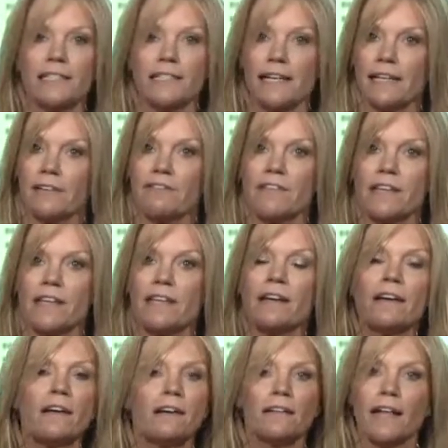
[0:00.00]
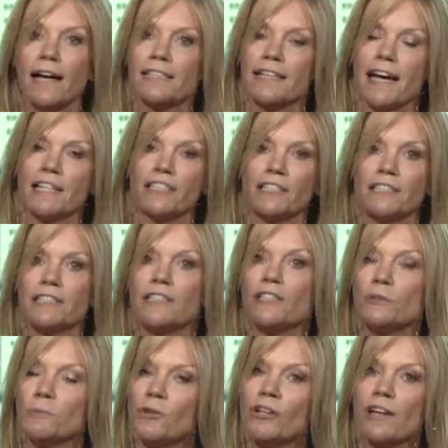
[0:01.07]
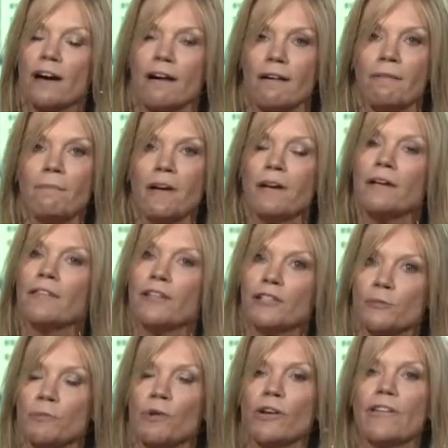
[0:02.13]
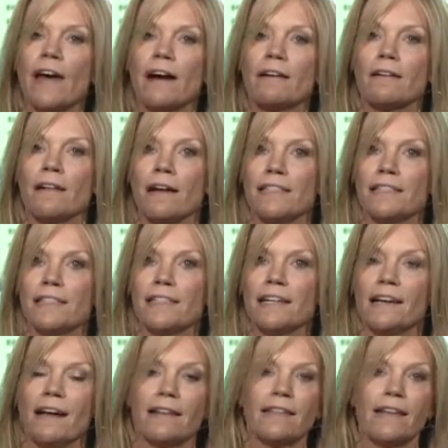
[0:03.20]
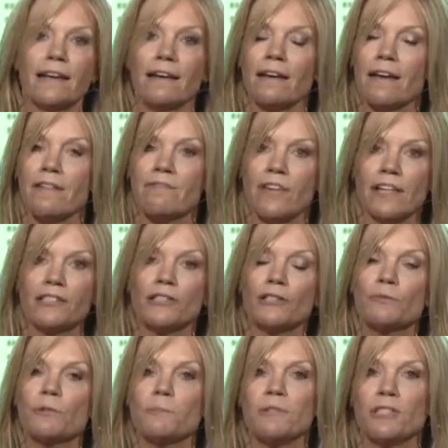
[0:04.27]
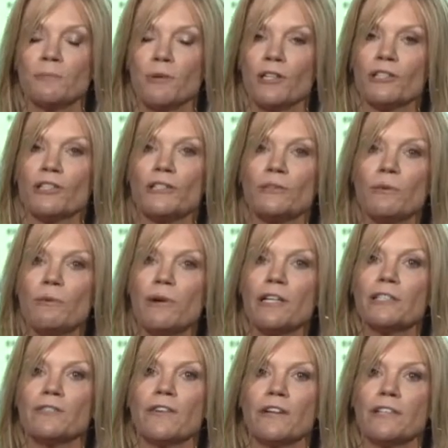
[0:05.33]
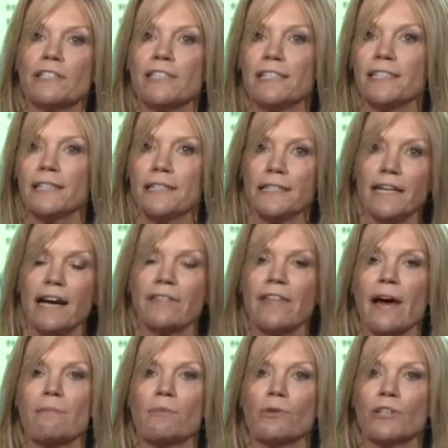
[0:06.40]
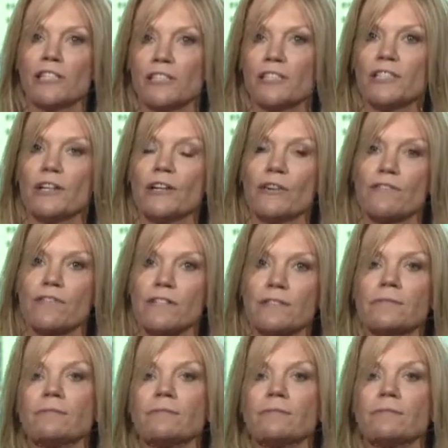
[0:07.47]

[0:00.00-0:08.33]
Sanofi, class actions. There's more to come. There's more in that closet. And I think investors would be smart to do what Wells okay. Fargo did, clean out that board and start over.